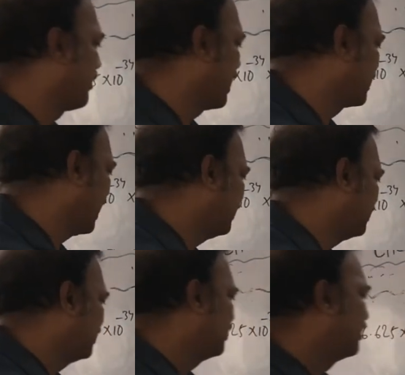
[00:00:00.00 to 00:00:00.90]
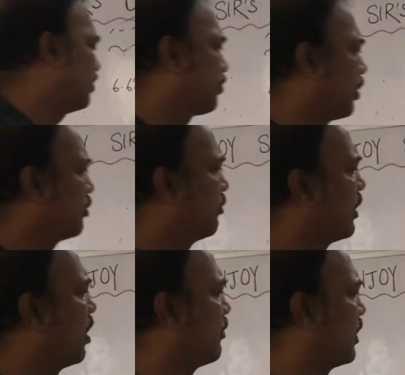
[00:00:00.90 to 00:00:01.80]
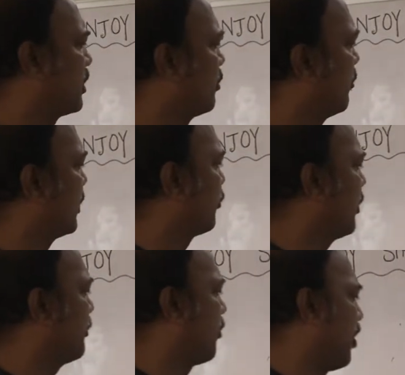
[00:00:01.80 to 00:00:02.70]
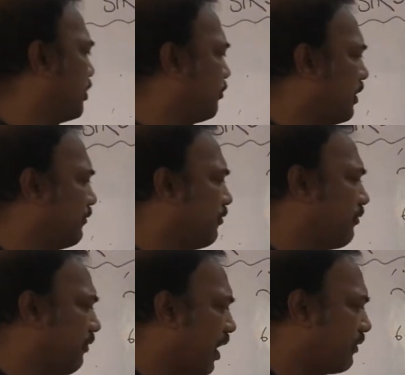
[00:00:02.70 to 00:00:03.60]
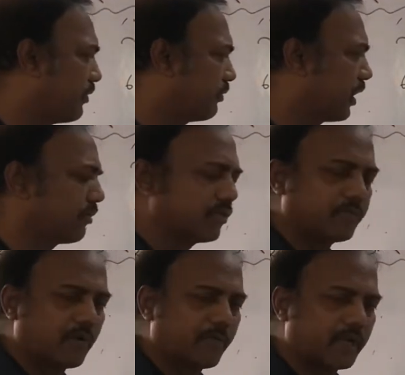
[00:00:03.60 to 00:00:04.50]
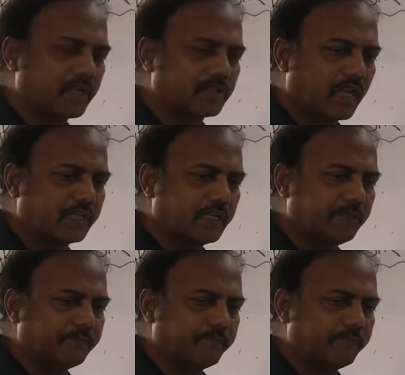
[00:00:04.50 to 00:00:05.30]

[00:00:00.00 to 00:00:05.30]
10. So it will be how much? It will be 3.145 into 10 to the power minus 19.